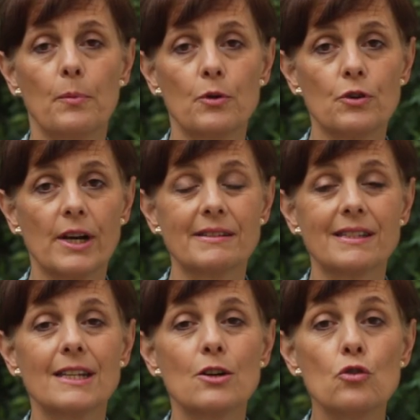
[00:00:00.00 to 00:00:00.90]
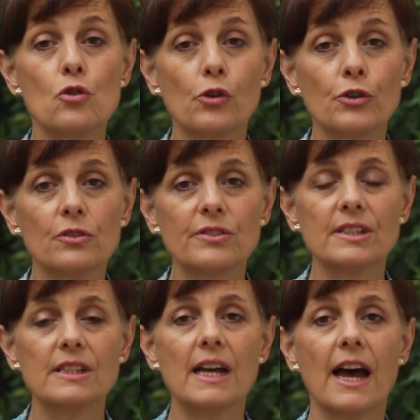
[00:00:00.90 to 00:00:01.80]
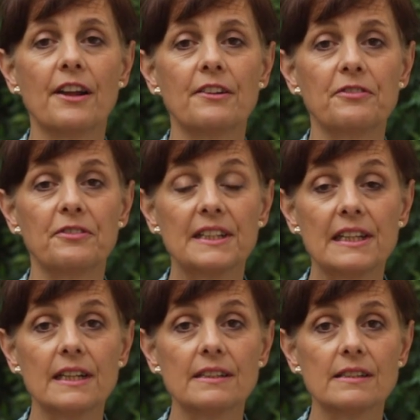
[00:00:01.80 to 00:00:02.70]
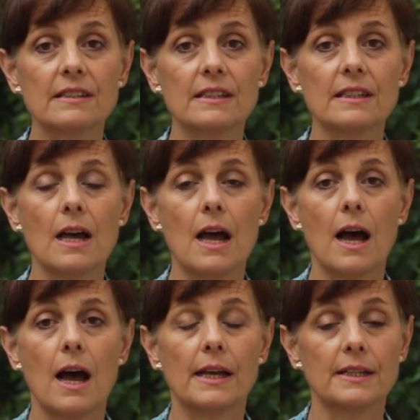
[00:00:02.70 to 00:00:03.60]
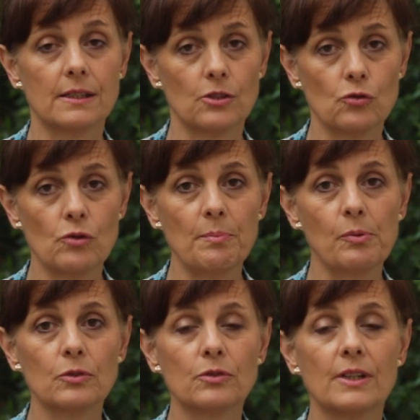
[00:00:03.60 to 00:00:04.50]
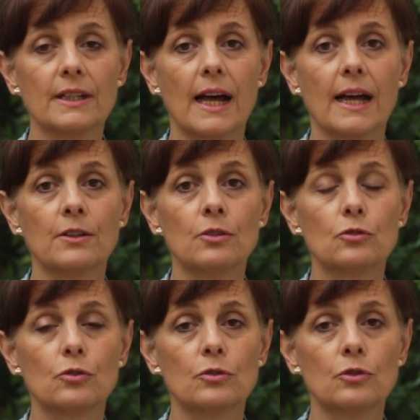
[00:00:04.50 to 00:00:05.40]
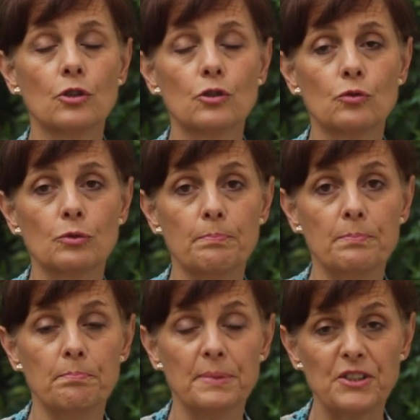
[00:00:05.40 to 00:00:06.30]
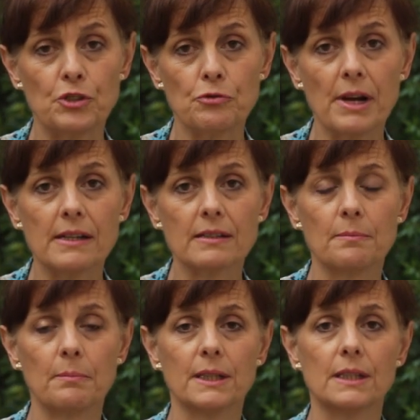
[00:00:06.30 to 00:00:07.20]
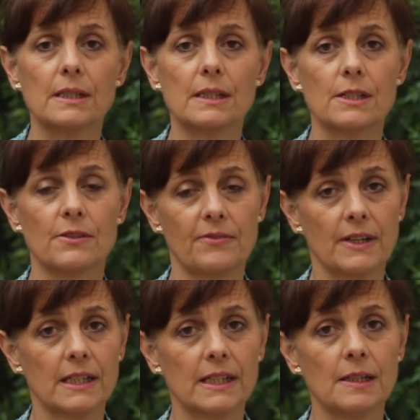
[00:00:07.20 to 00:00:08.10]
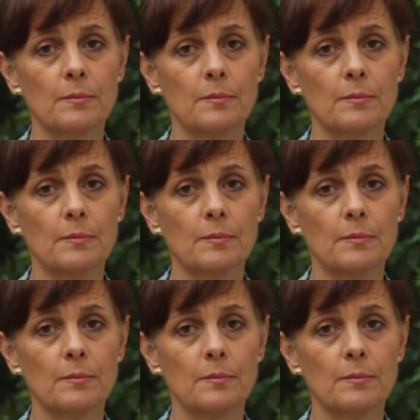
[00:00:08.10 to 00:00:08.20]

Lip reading: But you can see loyalty and fidelity is so important, and not to betray somebody is very